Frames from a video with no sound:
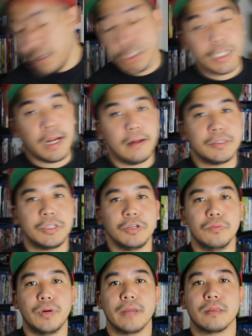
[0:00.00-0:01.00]
Shout out
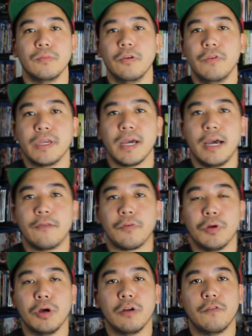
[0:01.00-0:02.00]
to Brett the Movie Guy
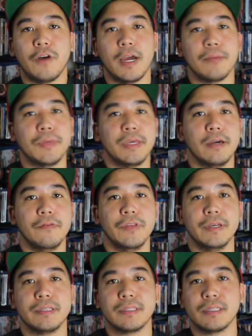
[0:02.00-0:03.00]
for notifying me of
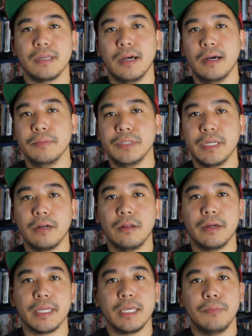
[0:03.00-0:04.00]
this deal
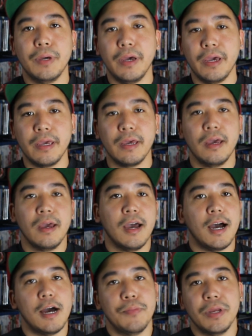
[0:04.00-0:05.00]
on eBay.
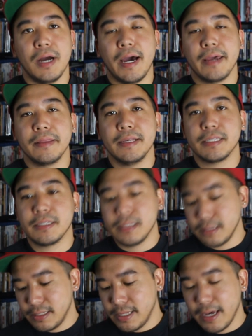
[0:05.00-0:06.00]
I've been eyeing this
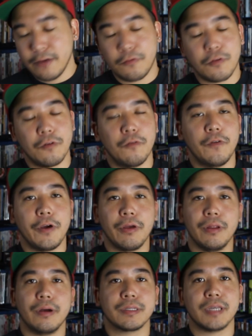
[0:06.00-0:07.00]
set for a very
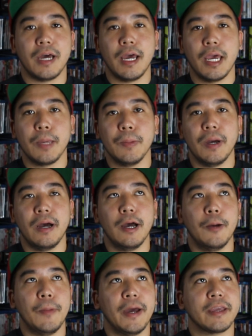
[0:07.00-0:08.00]
long time.
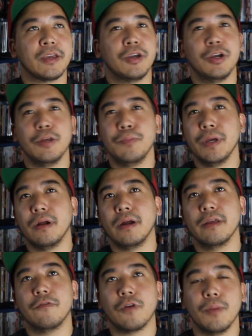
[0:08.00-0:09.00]
I could have bid
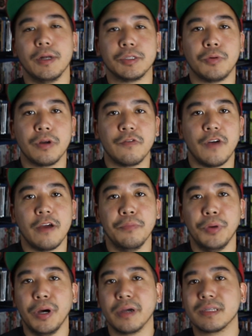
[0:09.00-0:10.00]
on it for about 25
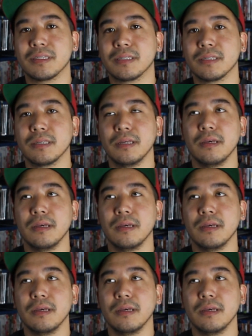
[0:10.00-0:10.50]
bucks.